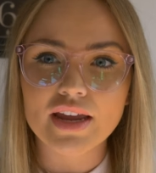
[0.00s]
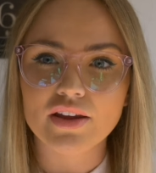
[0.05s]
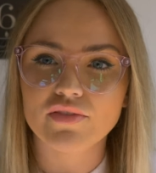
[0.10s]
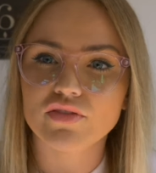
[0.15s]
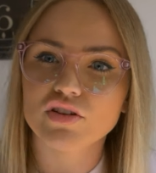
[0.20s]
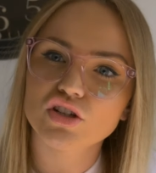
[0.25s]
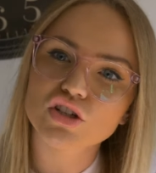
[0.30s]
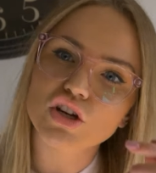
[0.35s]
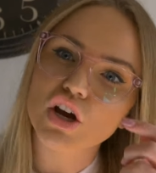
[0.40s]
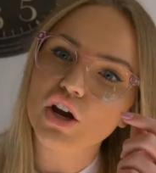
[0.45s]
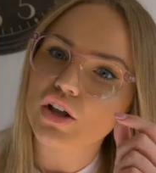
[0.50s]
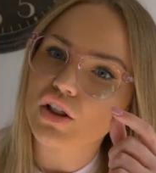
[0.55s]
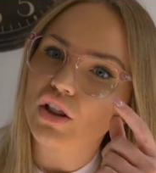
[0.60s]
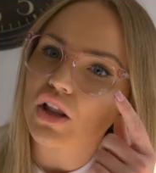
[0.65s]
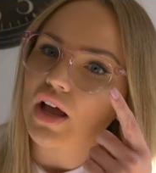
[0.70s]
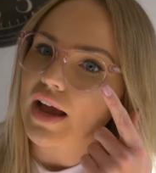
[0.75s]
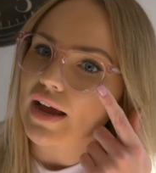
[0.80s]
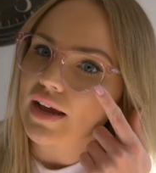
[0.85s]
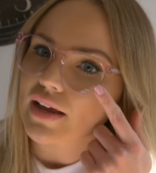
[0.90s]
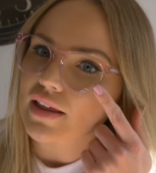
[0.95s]
If you don't
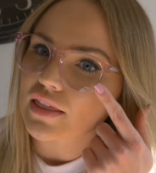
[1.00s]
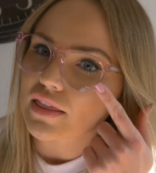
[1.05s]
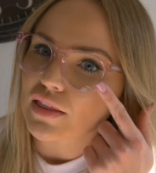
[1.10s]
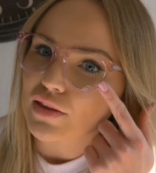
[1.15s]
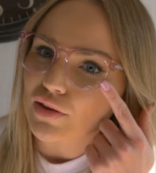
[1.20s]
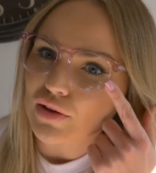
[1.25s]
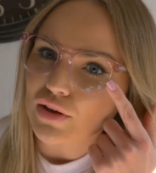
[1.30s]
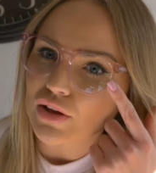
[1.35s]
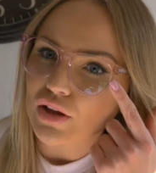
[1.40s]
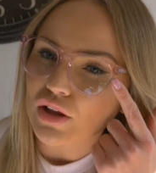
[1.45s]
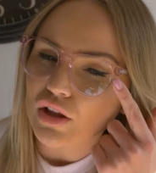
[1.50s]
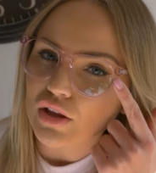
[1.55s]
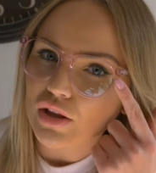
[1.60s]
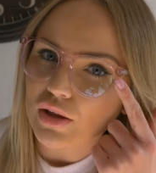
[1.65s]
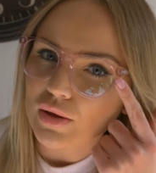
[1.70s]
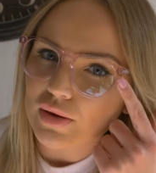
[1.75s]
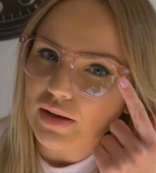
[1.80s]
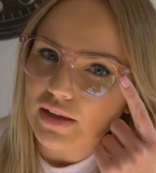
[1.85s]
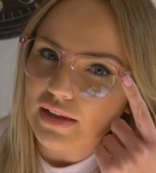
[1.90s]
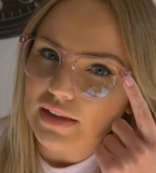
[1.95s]
like
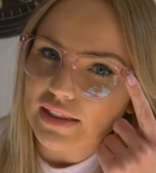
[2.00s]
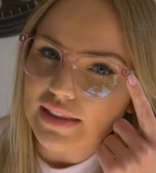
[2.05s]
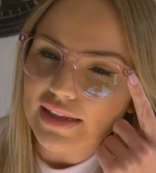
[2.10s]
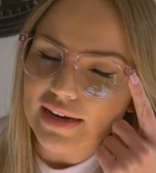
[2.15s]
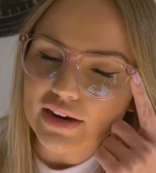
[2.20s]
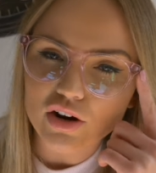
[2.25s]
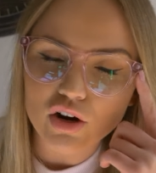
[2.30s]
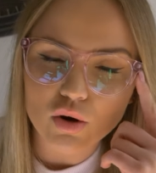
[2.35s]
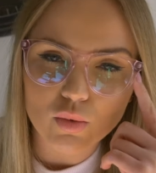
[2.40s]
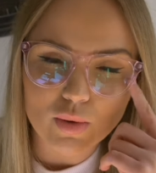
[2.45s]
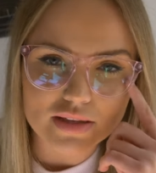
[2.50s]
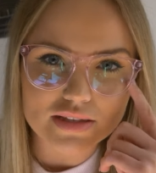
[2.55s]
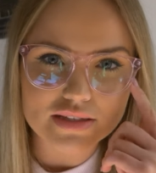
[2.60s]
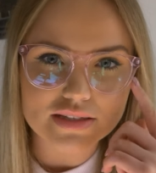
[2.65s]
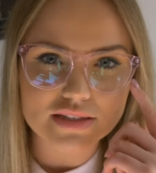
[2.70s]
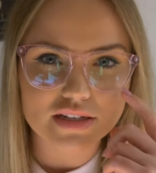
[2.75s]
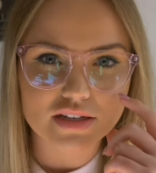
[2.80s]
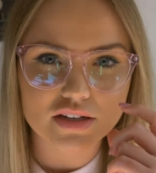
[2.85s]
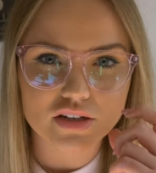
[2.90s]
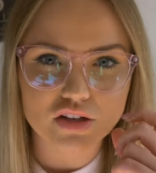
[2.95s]
the clearer
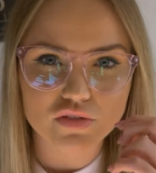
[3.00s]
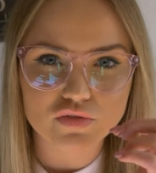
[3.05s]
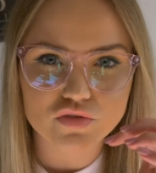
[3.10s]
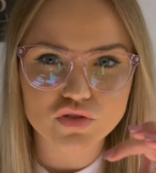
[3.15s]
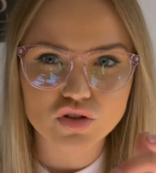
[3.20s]
ones that